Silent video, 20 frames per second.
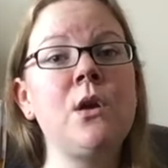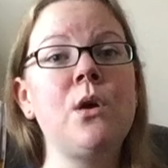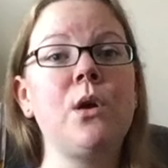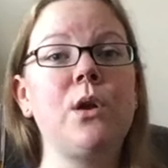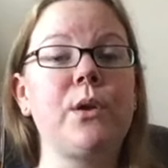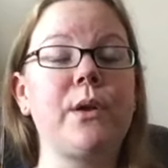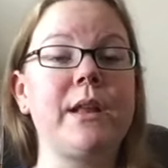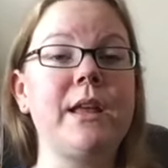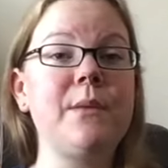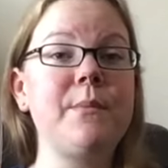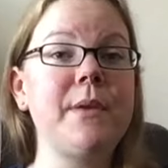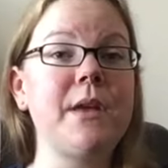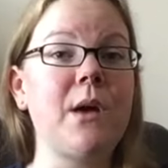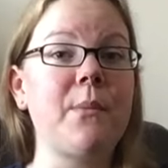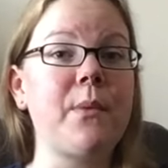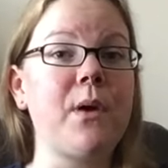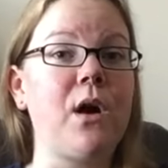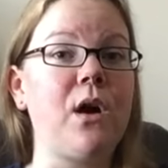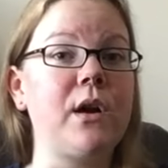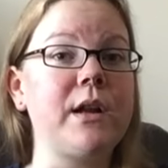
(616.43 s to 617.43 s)
You can hit me
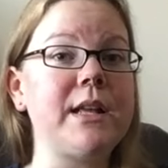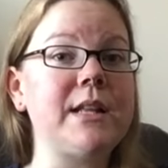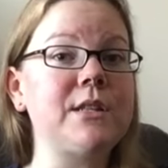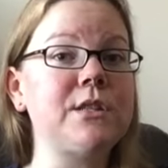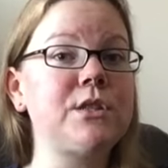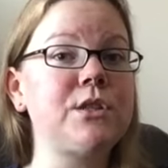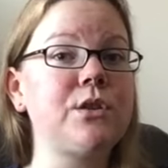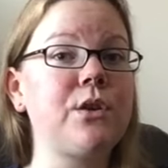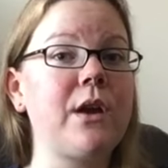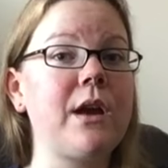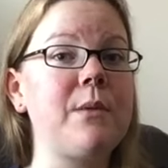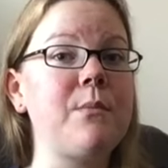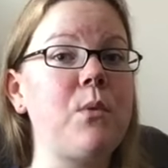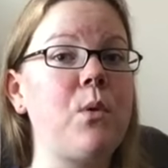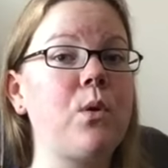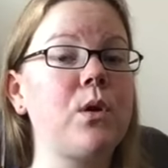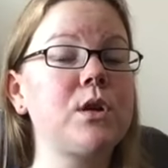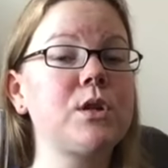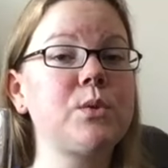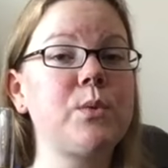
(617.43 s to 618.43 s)
up on Instagram
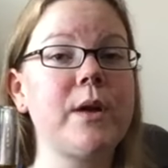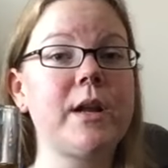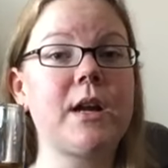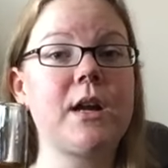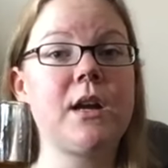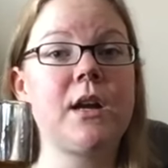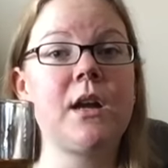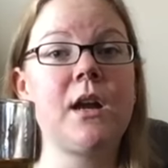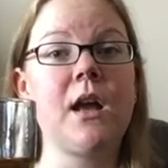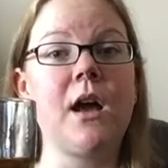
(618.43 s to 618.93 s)
or Twitter.